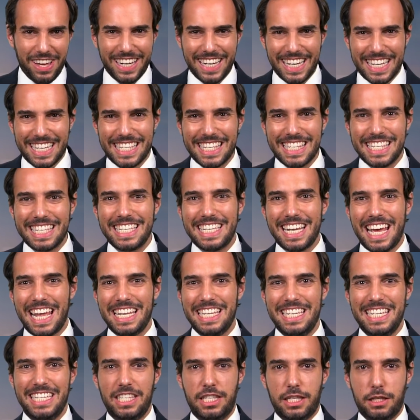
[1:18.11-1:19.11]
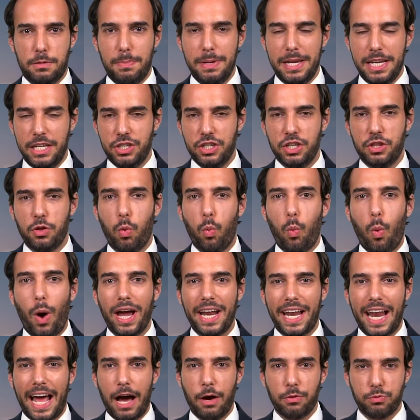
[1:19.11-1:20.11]
an extended speech in the
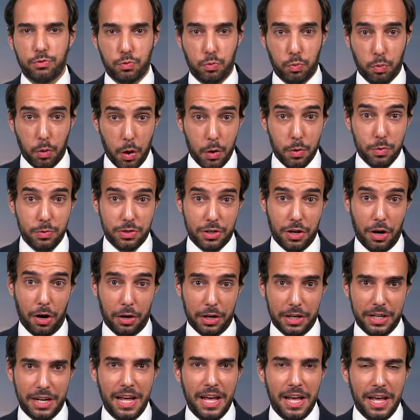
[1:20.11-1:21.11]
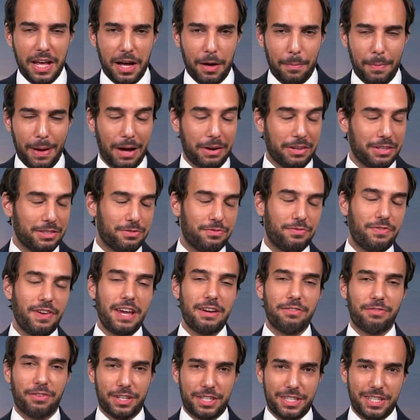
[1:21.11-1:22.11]
White House Rose Garden about his
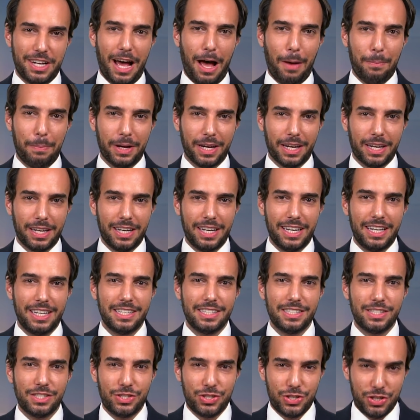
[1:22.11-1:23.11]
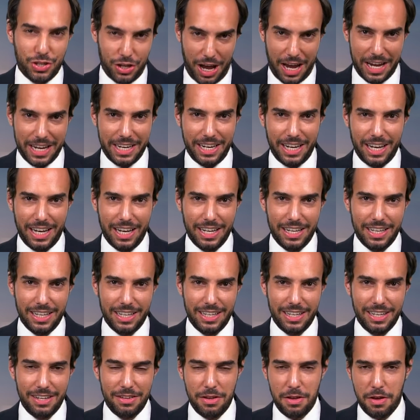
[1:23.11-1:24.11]
favorite topic, China.
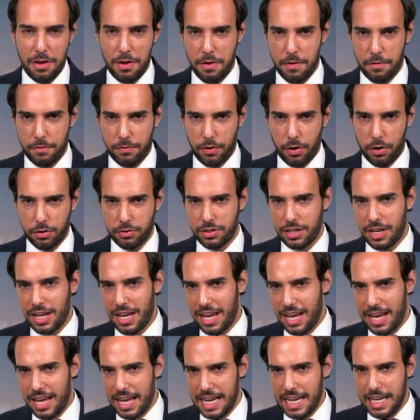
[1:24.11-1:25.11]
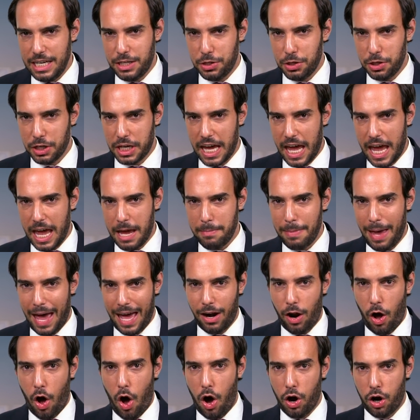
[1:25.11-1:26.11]
First, he took aim
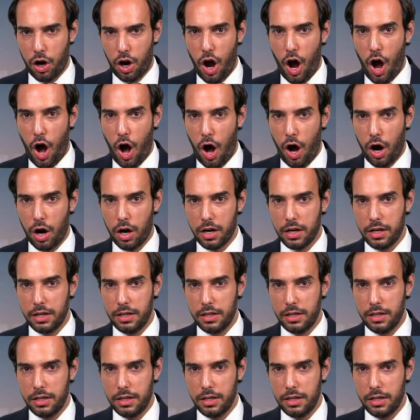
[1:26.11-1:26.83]
at Hong Kong.